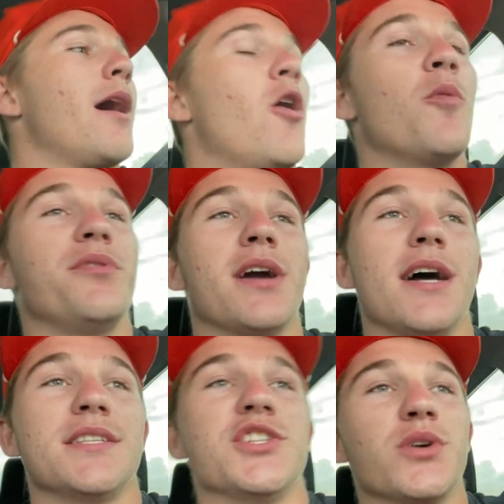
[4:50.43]
Hope you
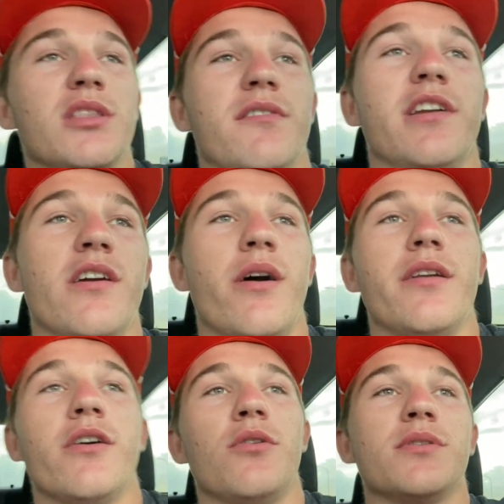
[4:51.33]
guys enjoyed the video. I
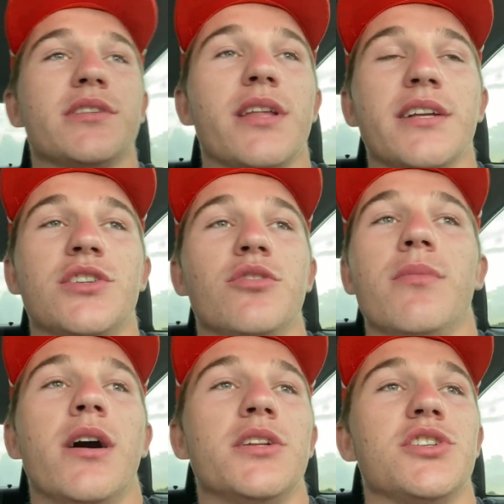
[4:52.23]
know it wasn't like too
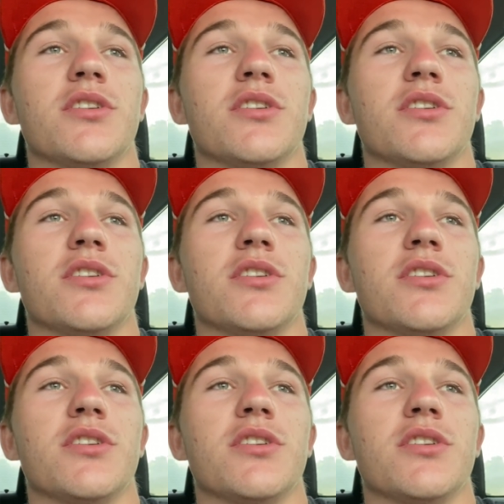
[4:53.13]
much.